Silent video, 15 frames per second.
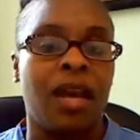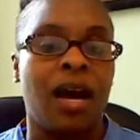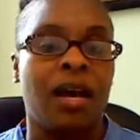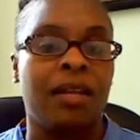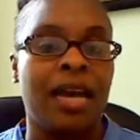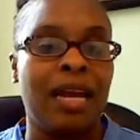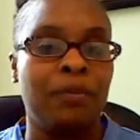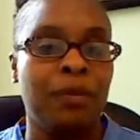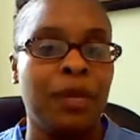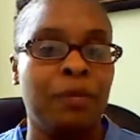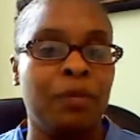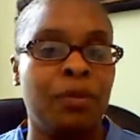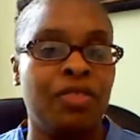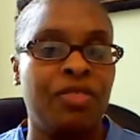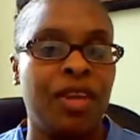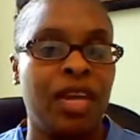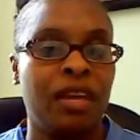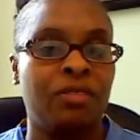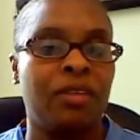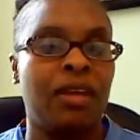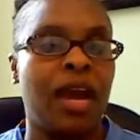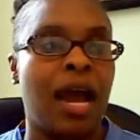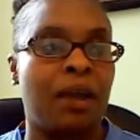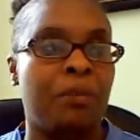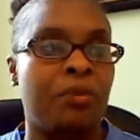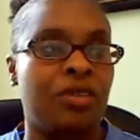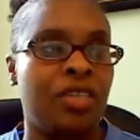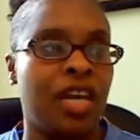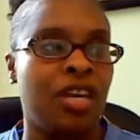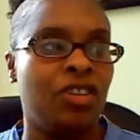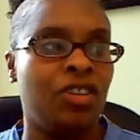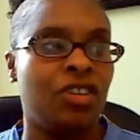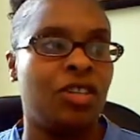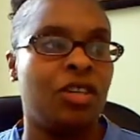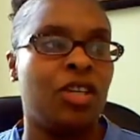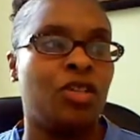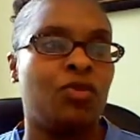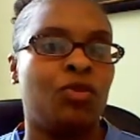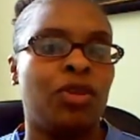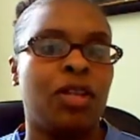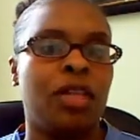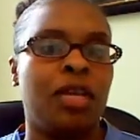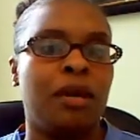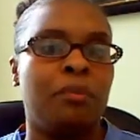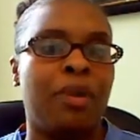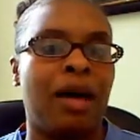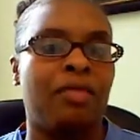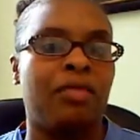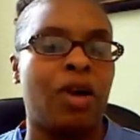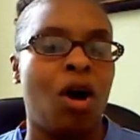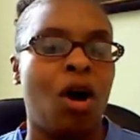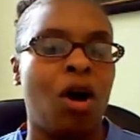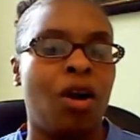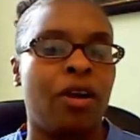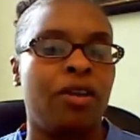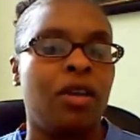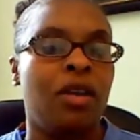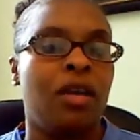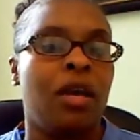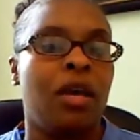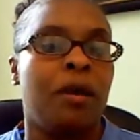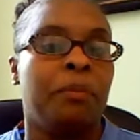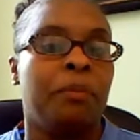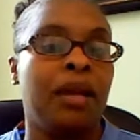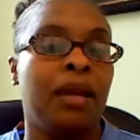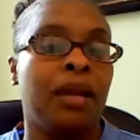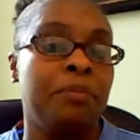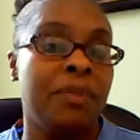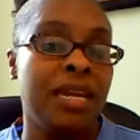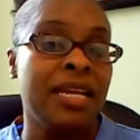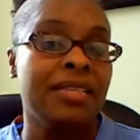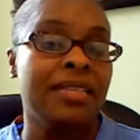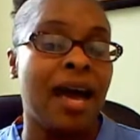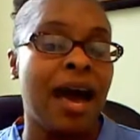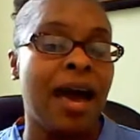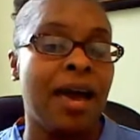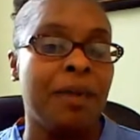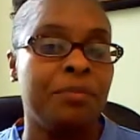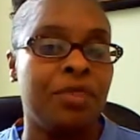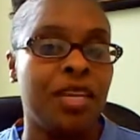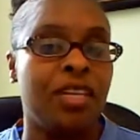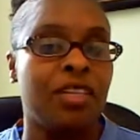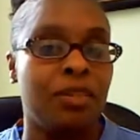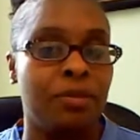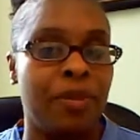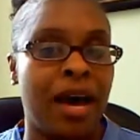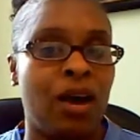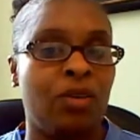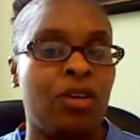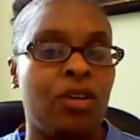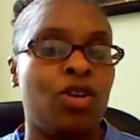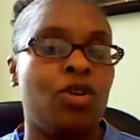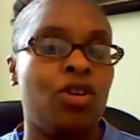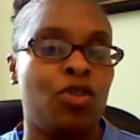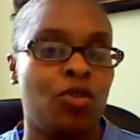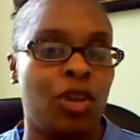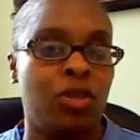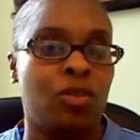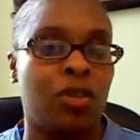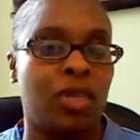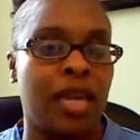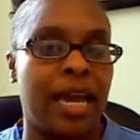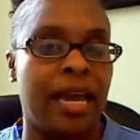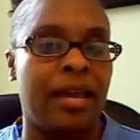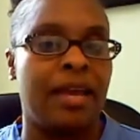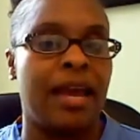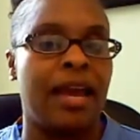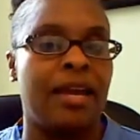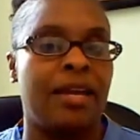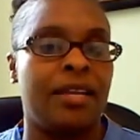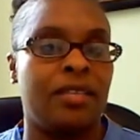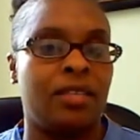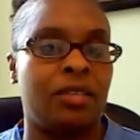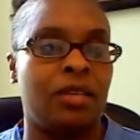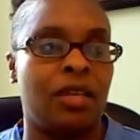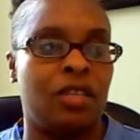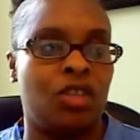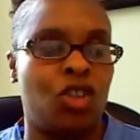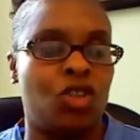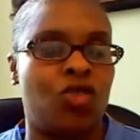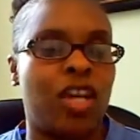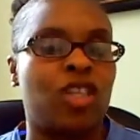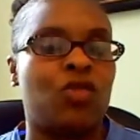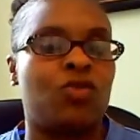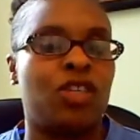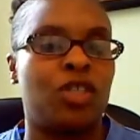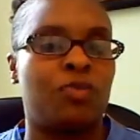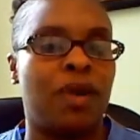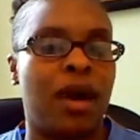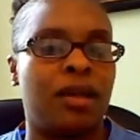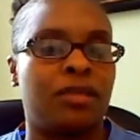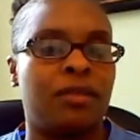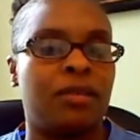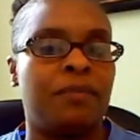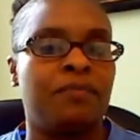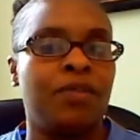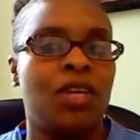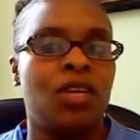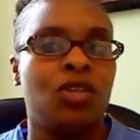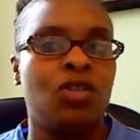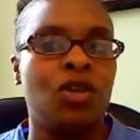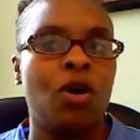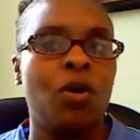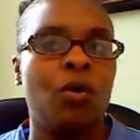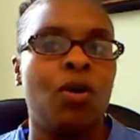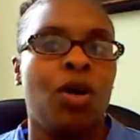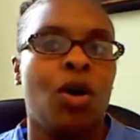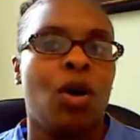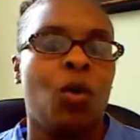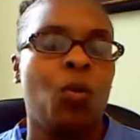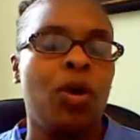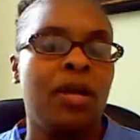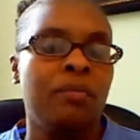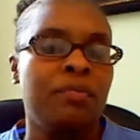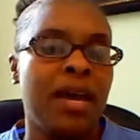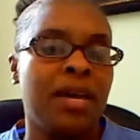A lot of people think that hypertension is really about the heart, but many times it's about your adrenal gland and its stress response. So what